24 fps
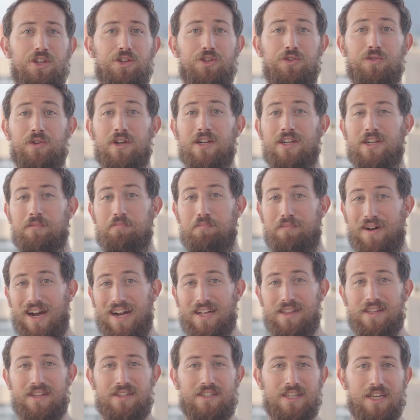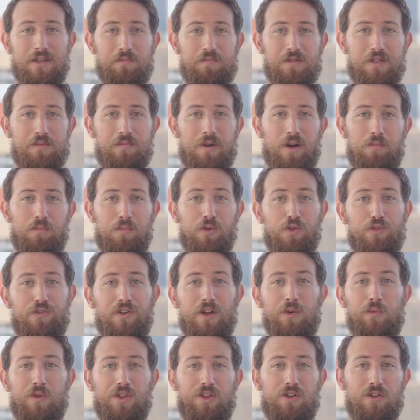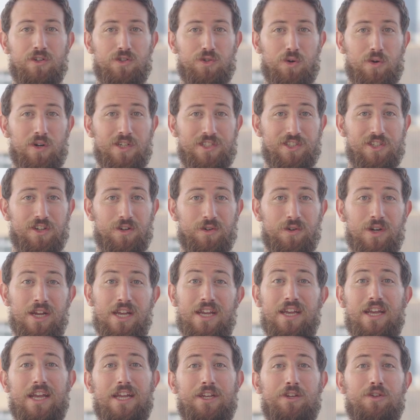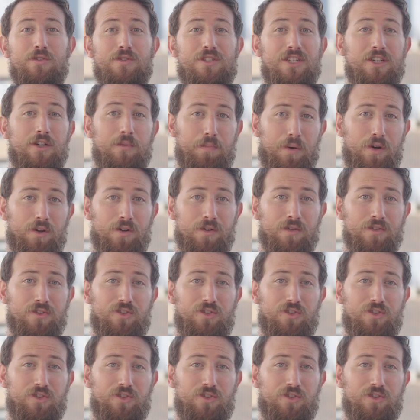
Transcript: you can combine the tips about moving with your torso and using a pull